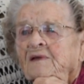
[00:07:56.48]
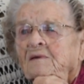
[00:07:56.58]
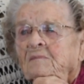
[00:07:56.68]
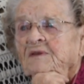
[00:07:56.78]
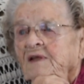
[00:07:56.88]

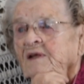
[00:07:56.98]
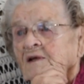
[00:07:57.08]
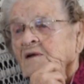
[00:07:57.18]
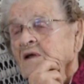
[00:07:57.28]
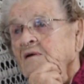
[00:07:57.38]
But
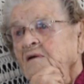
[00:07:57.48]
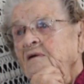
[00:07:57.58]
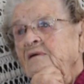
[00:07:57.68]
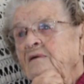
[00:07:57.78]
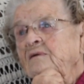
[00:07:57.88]
then,
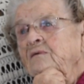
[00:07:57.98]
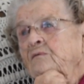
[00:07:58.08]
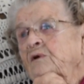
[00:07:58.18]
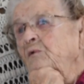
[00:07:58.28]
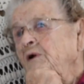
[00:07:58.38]

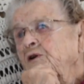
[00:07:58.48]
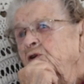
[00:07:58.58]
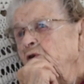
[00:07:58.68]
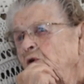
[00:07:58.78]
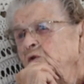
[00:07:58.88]
we wanted
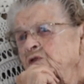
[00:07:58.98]
to go